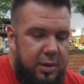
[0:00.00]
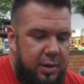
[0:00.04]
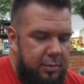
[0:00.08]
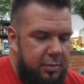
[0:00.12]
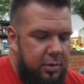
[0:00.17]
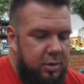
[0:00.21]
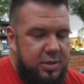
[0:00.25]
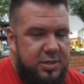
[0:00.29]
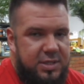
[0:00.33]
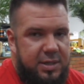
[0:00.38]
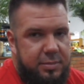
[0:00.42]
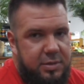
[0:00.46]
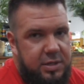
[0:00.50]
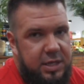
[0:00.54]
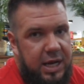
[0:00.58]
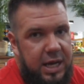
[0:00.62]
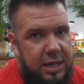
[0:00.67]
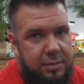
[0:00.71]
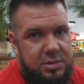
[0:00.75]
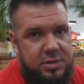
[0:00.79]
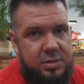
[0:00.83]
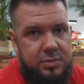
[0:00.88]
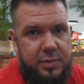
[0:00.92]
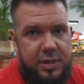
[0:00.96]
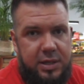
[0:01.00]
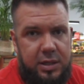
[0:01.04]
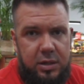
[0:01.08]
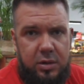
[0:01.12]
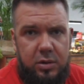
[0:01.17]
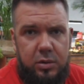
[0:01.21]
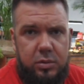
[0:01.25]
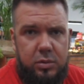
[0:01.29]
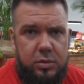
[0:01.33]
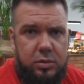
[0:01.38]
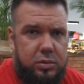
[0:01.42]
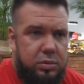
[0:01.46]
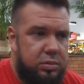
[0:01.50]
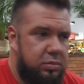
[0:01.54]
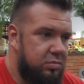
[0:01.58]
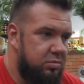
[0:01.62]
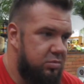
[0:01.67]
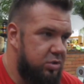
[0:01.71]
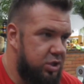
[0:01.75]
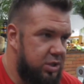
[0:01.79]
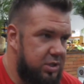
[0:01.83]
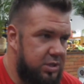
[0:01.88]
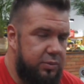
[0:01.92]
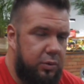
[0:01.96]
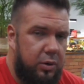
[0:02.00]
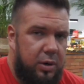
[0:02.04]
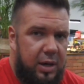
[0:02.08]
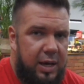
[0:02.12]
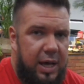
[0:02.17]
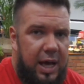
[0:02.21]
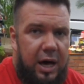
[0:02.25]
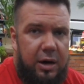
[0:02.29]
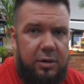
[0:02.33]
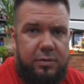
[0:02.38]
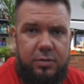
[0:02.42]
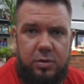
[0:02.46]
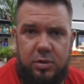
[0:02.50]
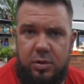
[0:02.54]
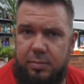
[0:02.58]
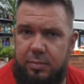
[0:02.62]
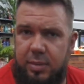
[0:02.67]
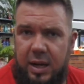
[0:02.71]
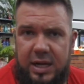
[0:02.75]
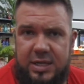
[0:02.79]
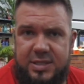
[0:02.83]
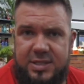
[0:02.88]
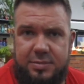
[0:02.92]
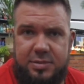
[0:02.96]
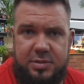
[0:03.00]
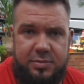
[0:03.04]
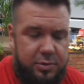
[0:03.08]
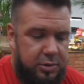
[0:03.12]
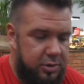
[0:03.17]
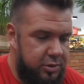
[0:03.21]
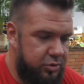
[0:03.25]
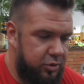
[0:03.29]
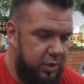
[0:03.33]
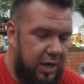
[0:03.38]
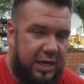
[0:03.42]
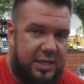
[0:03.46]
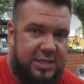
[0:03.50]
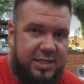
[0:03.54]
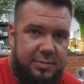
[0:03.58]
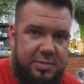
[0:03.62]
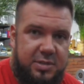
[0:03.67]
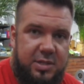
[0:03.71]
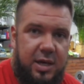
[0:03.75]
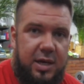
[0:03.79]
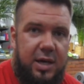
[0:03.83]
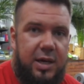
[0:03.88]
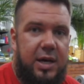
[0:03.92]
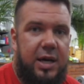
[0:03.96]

Because sometimes when you just work out for your biceps, for your triceps,